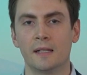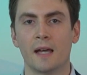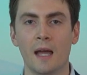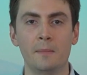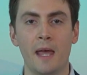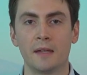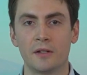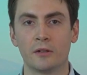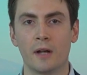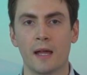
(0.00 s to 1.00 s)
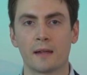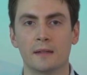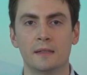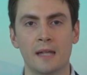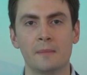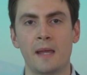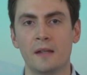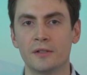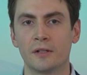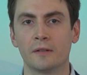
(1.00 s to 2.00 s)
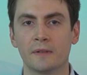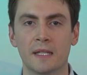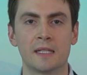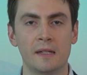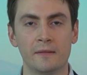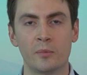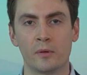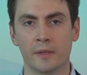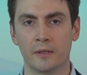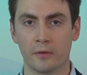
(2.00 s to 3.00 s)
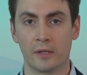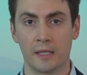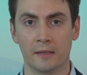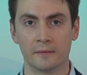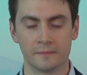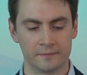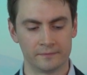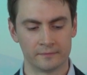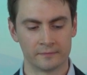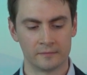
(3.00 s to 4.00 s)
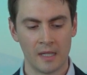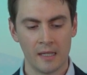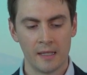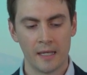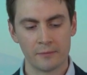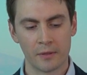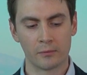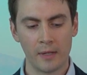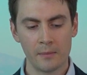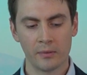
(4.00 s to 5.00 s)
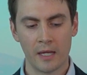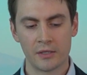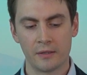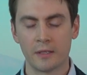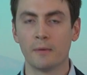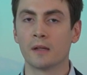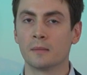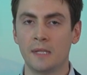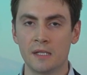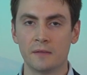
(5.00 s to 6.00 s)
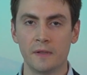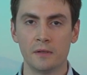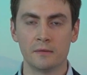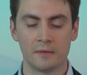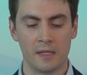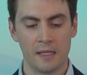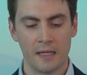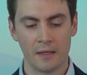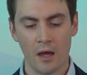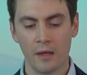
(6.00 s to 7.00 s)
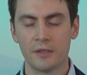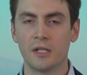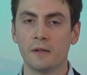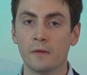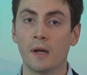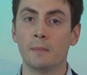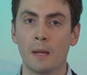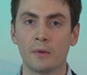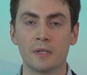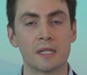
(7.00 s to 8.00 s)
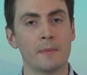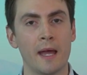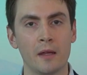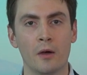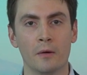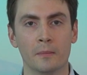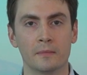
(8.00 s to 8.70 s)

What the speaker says: I'm Matt Gurok, Debt Manager with the City of Portland, Oregon. It's with great pleasure to welcome each of you and all GFOA members to my home,